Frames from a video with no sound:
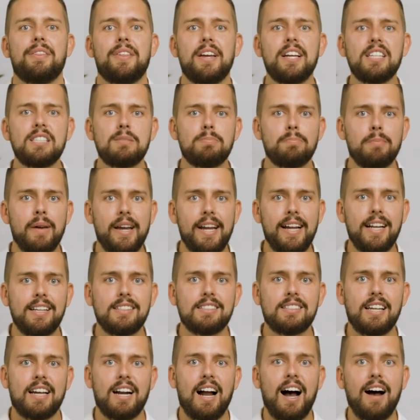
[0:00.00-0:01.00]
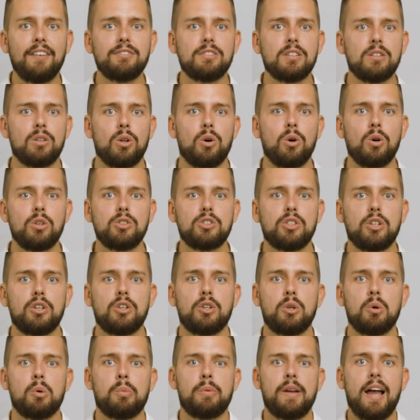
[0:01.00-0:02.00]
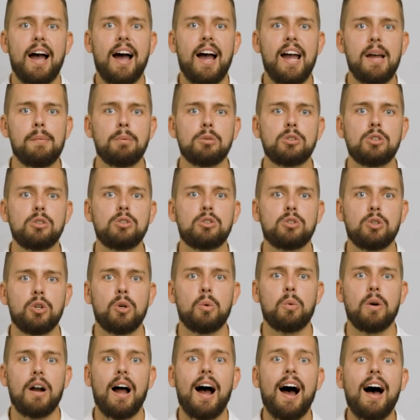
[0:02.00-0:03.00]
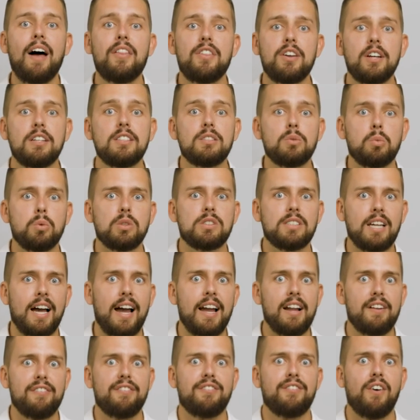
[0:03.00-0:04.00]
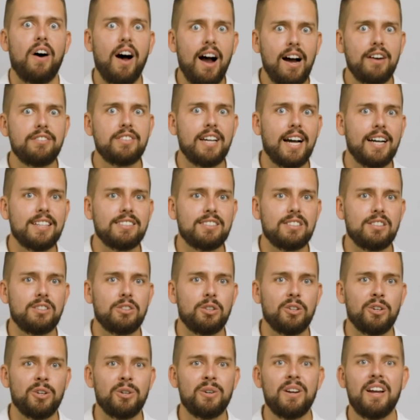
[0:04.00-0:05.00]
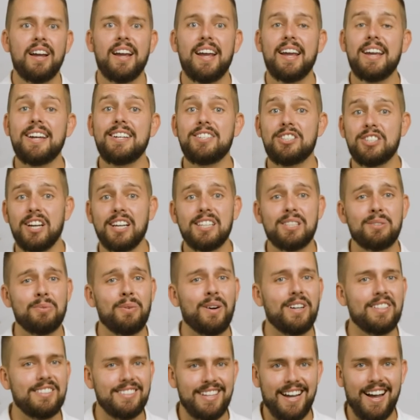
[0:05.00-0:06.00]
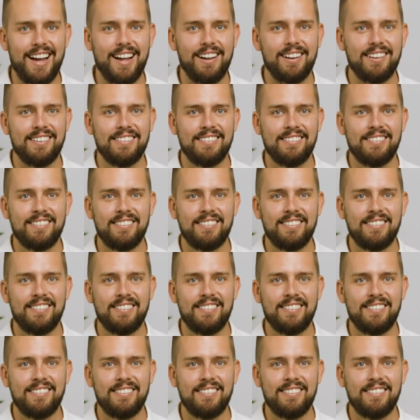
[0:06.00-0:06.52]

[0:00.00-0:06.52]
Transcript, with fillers: This means that after launch, you'll be able to do what others will take five days to do in just one day.